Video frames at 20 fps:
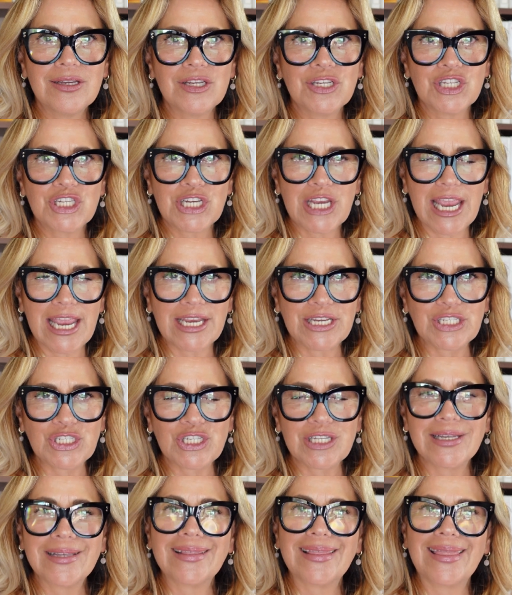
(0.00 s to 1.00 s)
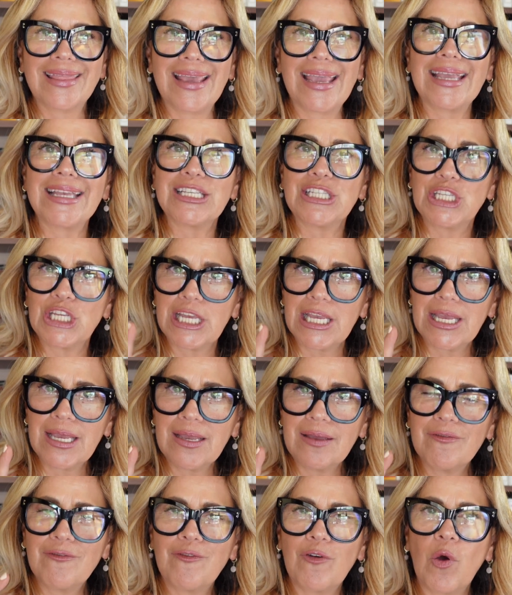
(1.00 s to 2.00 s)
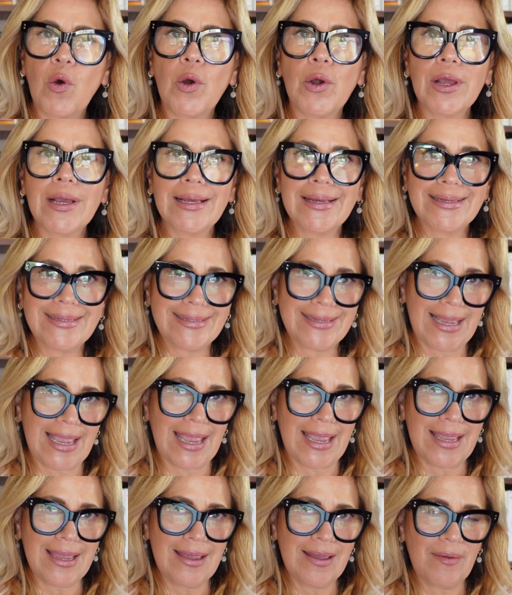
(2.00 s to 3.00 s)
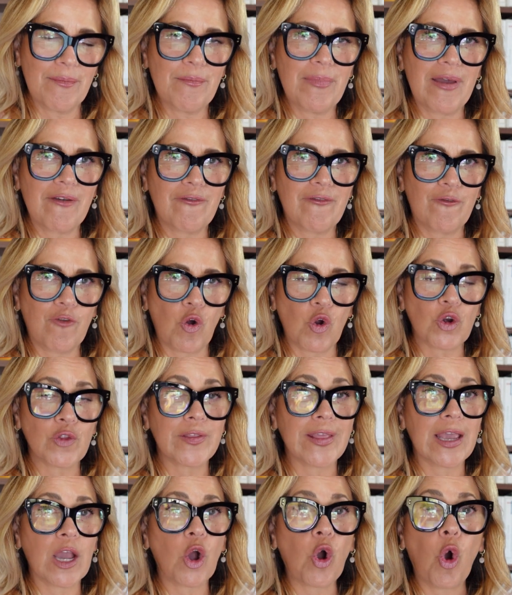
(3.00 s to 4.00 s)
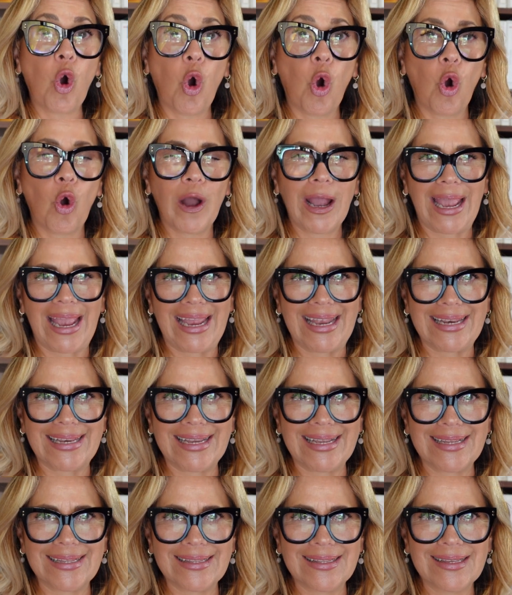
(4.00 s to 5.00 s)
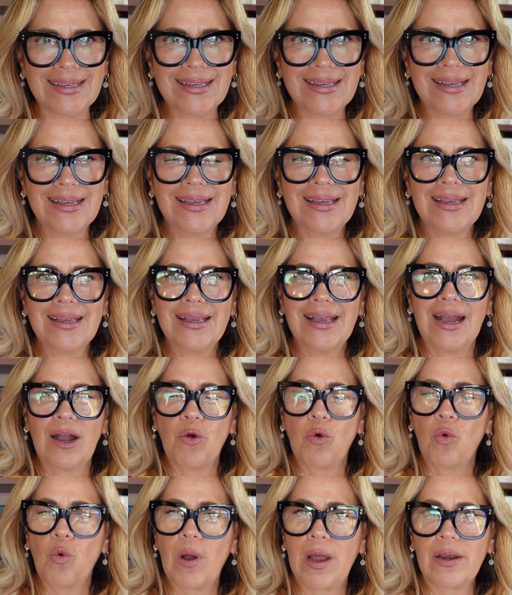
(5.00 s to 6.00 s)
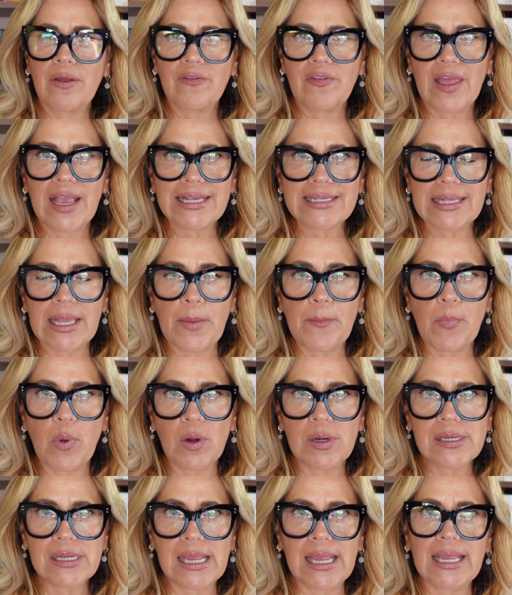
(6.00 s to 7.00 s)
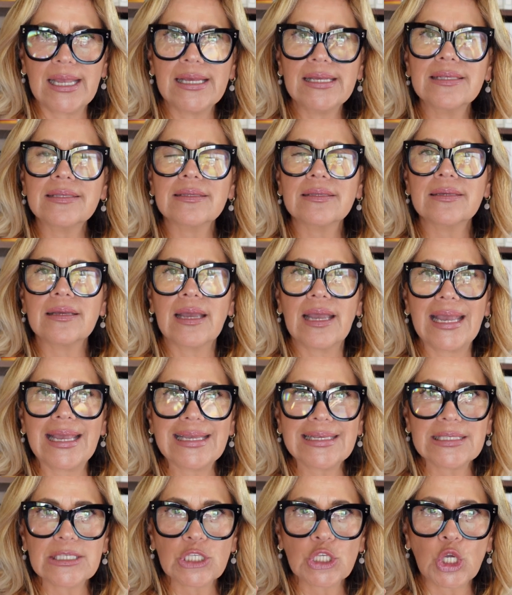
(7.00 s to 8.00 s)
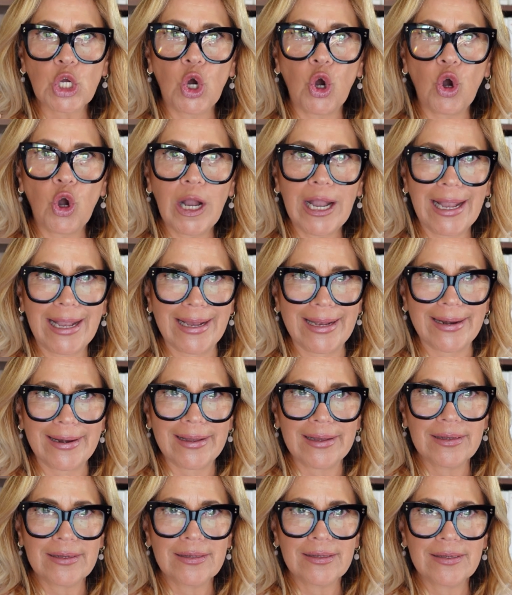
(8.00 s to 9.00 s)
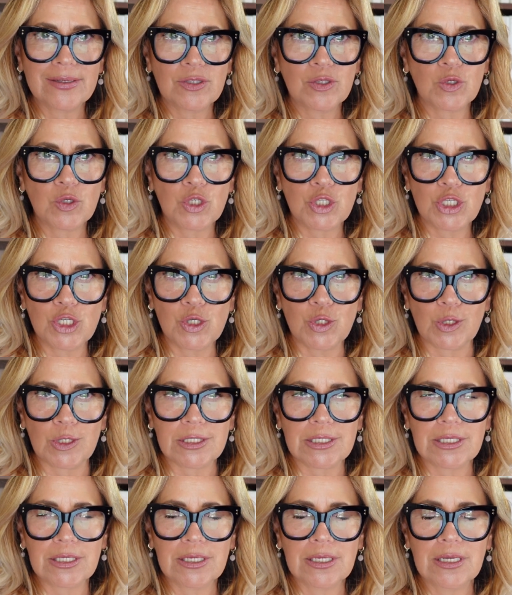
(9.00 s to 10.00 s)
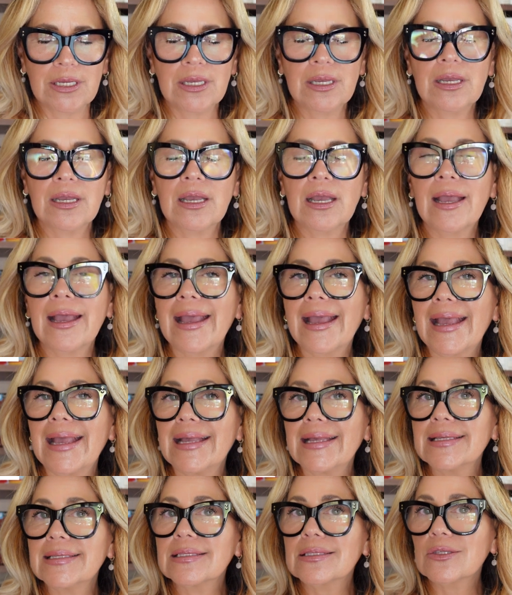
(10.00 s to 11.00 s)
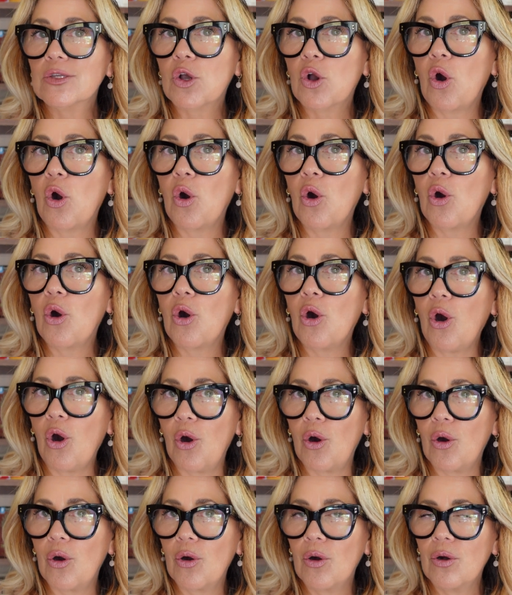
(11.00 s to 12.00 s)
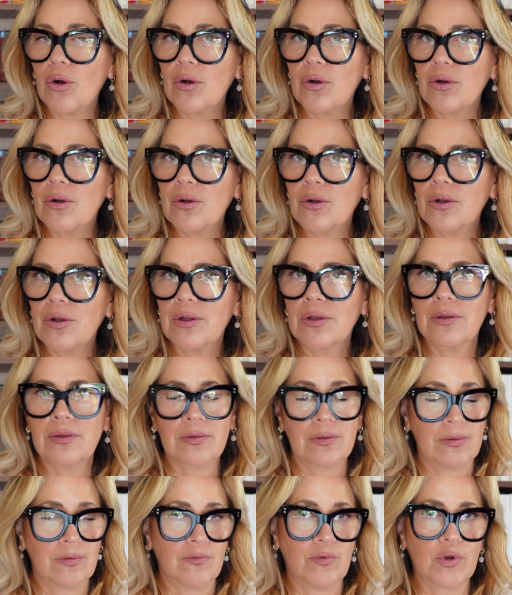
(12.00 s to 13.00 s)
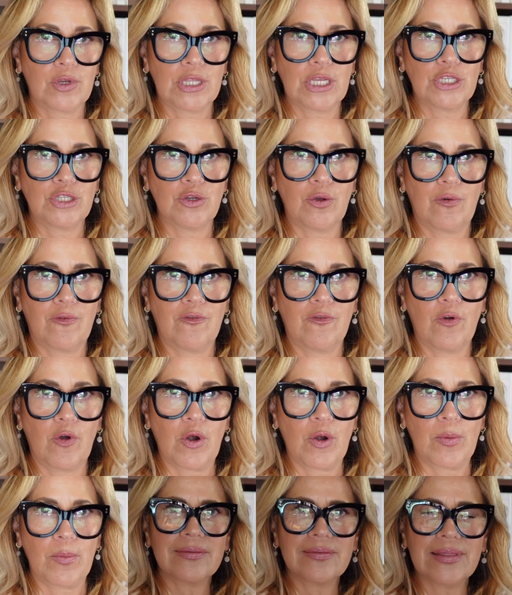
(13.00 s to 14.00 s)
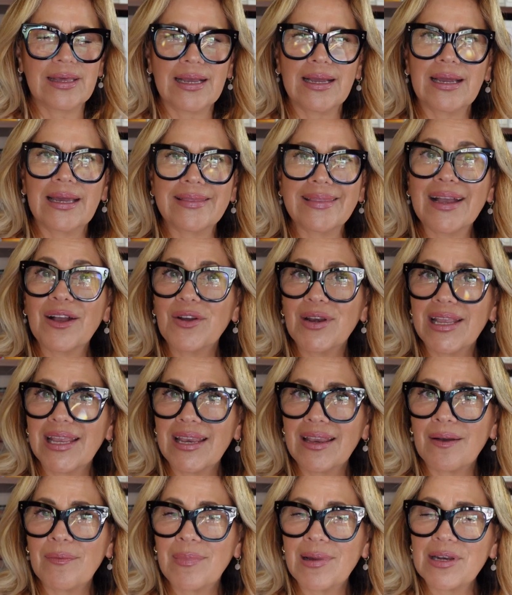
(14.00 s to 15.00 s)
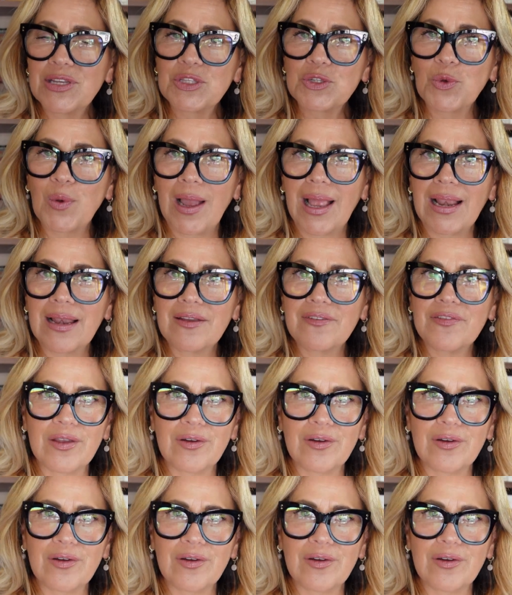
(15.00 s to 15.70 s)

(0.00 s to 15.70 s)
Change the G for J before the O ending. One of the examples is escoger, to choose. Escojo for the yo form. The category number 12,